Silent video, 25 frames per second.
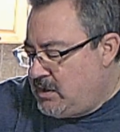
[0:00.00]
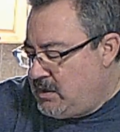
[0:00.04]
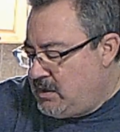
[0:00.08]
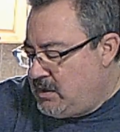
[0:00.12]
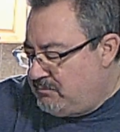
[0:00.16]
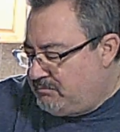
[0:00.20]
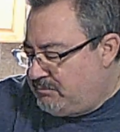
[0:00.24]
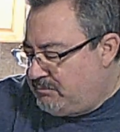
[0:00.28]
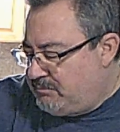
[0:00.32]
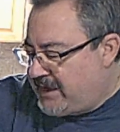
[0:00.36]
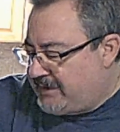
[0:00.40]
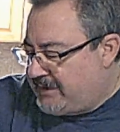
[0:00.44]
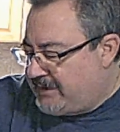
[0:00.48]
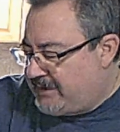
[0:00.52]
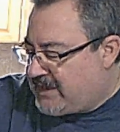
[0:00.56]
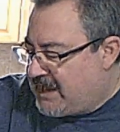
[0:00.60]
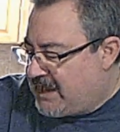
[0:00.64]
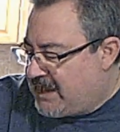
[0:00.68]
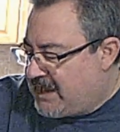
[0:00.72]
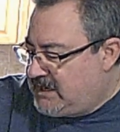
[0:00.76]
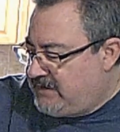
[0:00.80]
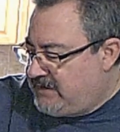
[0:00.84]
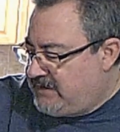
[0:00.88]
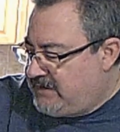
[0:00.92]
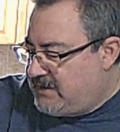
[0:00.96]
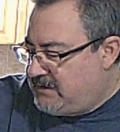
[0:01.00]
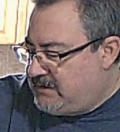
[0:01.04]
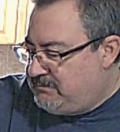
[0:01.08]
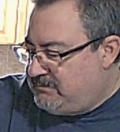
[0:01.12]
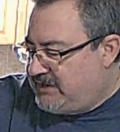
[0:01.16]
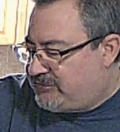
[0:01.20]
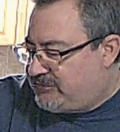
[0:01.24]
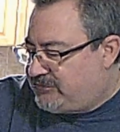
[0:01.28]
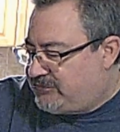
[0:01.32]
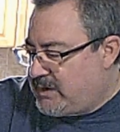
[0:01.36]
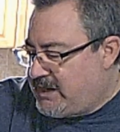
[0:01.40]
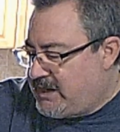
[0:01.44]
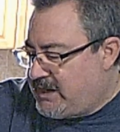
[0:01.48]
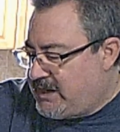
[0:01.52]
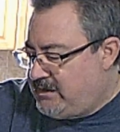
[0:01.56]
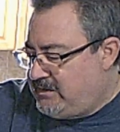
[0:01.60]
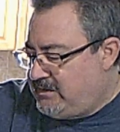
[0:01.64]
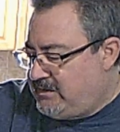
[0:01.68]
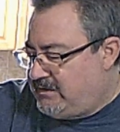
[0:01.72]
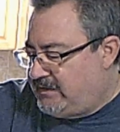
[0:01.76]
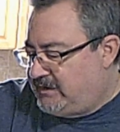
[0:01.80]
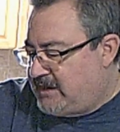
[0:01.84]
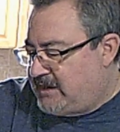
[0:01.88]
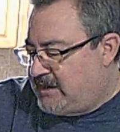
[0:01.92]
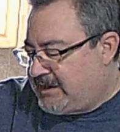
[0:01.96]
but kind of in between the
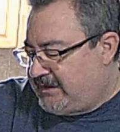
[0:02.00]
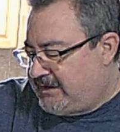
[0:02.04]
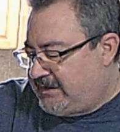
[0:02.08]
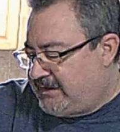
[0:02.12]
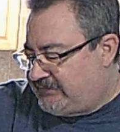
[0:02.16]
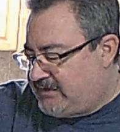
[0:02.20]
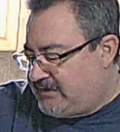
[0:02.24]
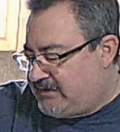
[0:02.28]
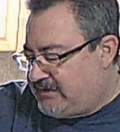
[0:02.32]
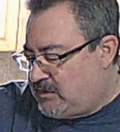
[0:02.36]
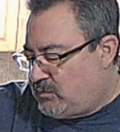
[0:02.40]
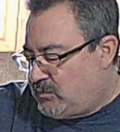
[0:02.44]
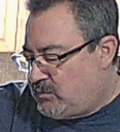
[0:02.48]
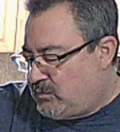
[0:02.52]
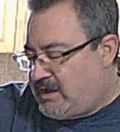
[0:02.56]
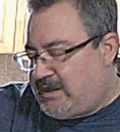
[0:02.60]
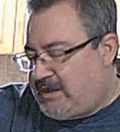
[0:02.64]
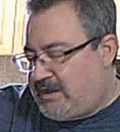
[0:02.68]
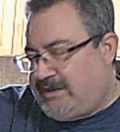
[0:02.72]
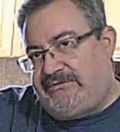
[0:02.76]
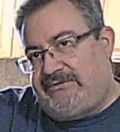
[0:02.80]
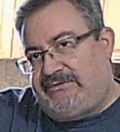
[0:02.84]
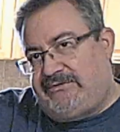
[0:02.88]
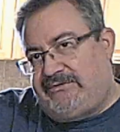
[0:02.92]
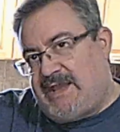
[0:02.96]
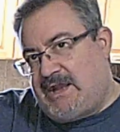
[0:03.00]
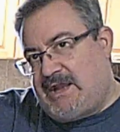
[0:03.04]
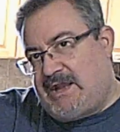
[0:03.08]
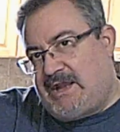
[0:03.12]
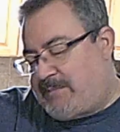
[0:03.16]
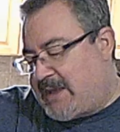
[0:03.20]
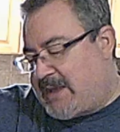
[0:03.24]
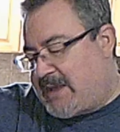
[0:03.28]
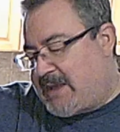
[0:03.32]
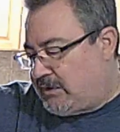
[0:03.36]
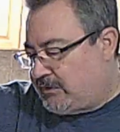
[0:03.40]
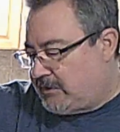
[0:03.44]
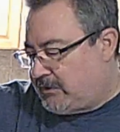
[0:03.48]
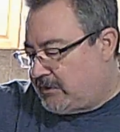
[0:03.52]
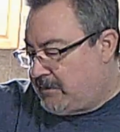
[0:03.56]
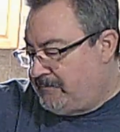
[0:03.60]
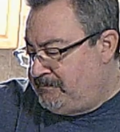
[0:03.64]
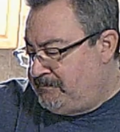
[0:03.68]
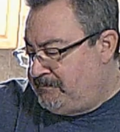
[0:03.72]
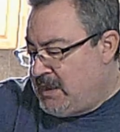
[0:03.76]
nuggets that it was and a powder.